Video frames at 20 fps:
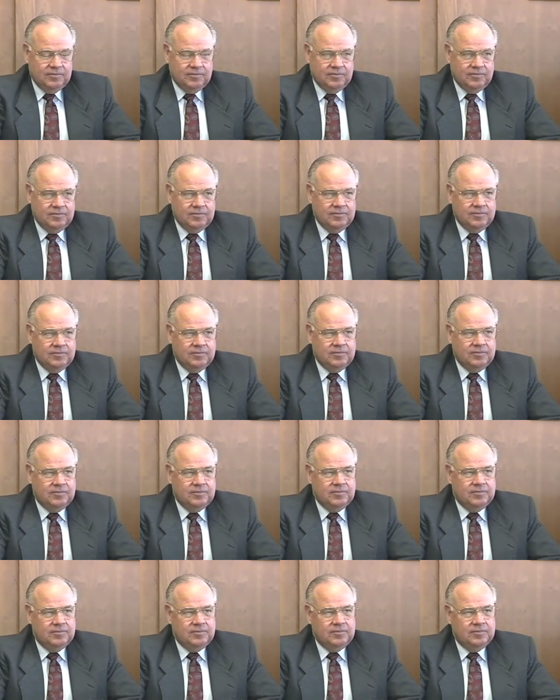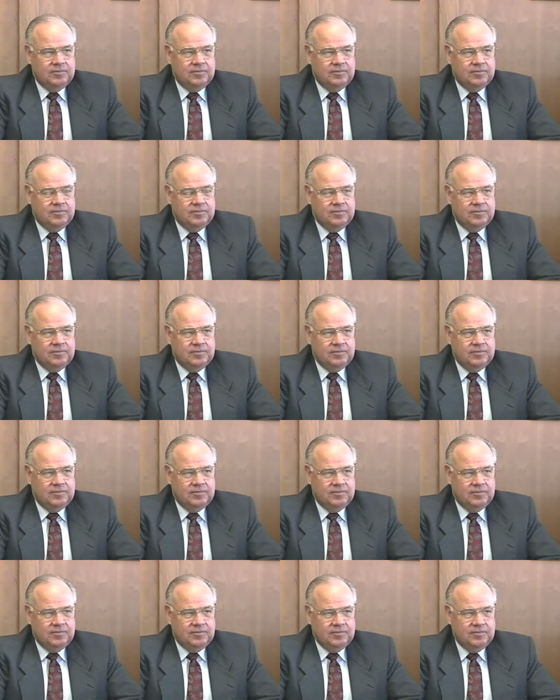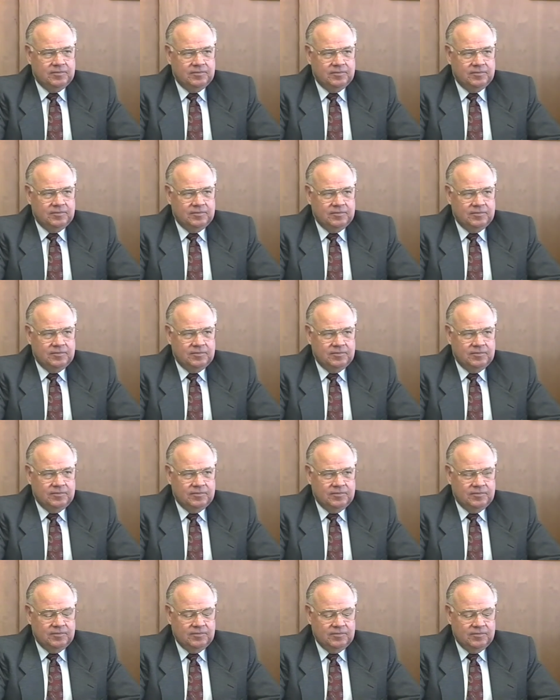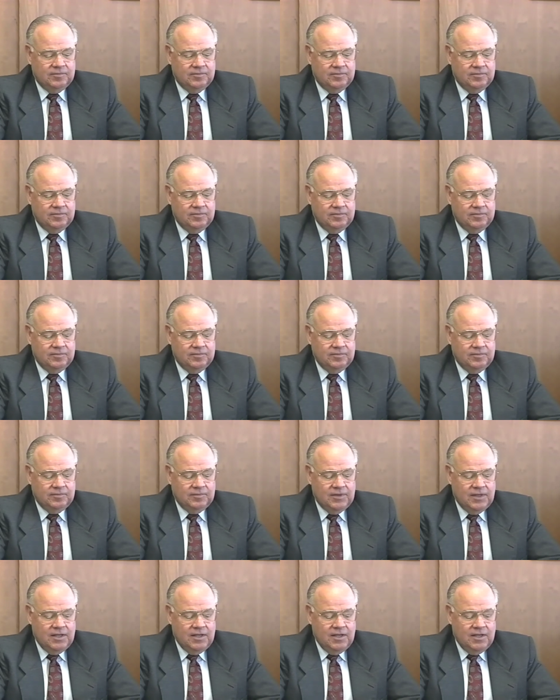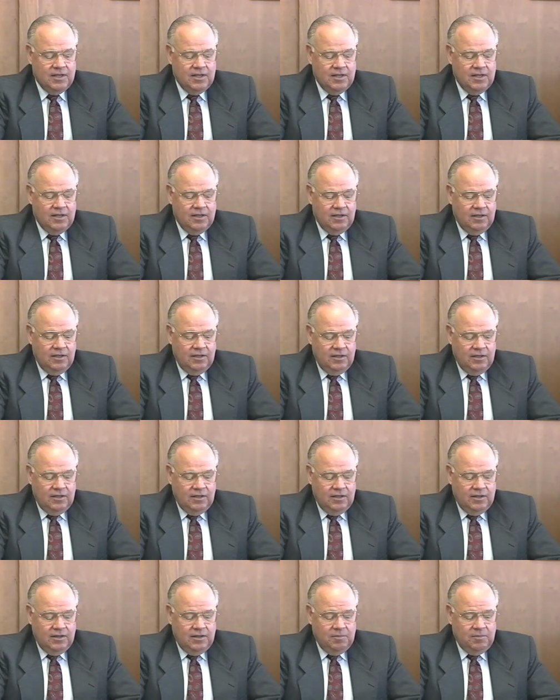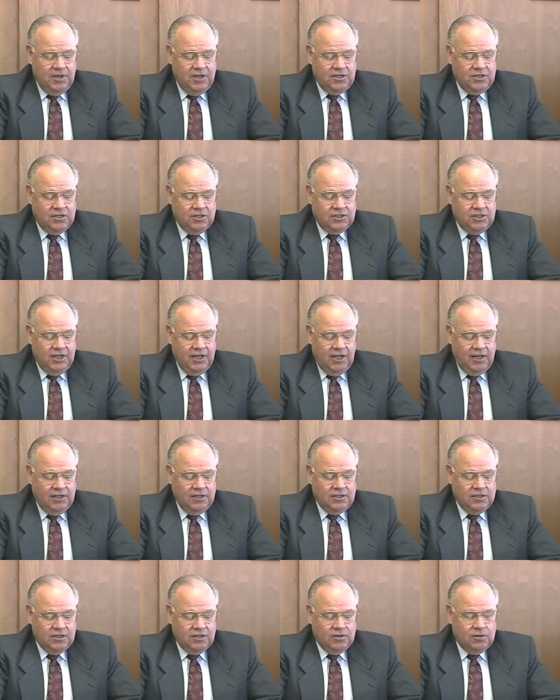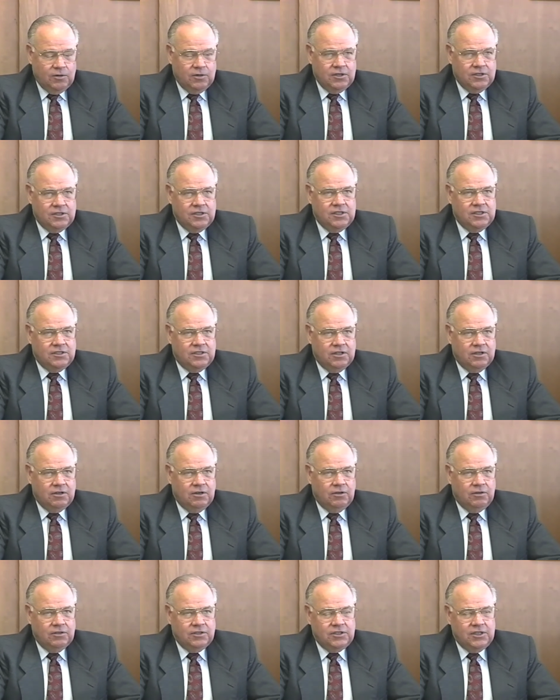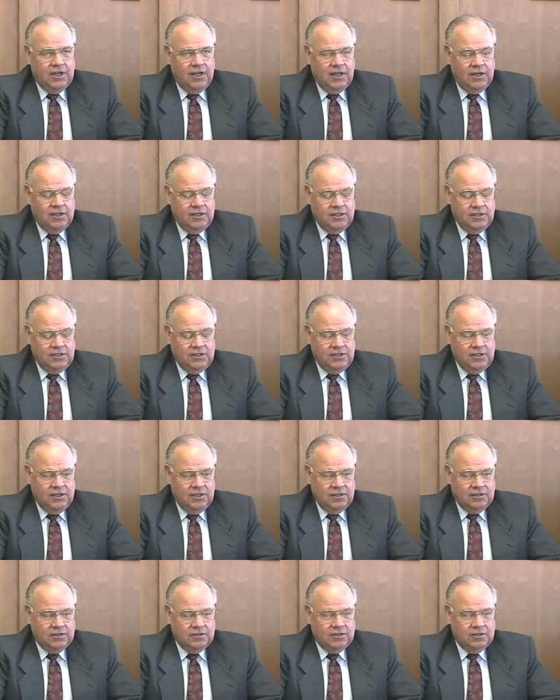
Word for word: major challenges of the, the college faces? The major challenge, of course, is the growth challenge. Uh,